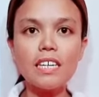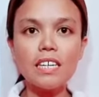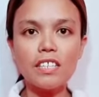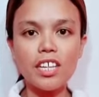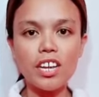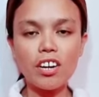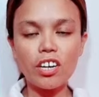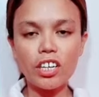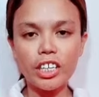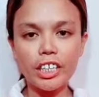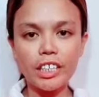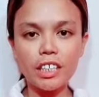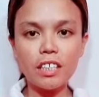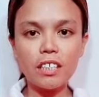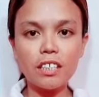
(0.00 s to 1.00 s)
They
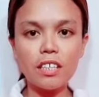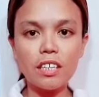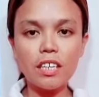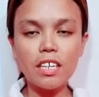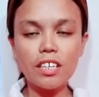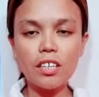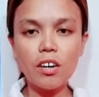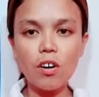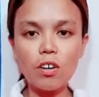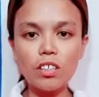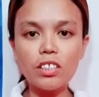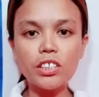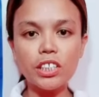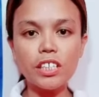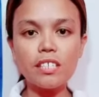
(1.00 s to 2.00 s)
are all
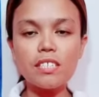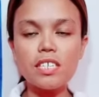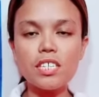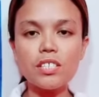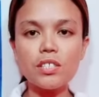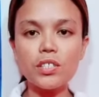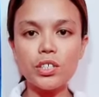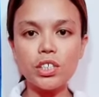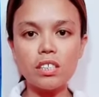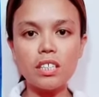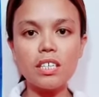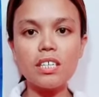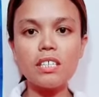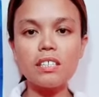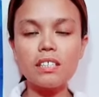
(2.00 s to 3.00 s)
girls,
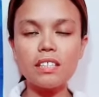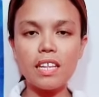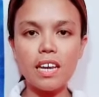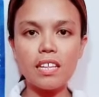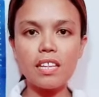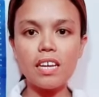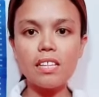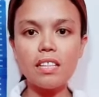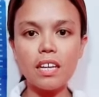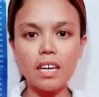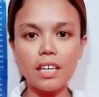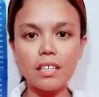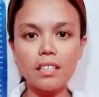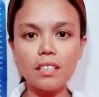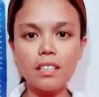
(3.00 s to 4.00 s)
13, 10, and
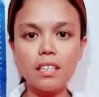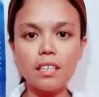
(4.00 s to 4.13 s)
9.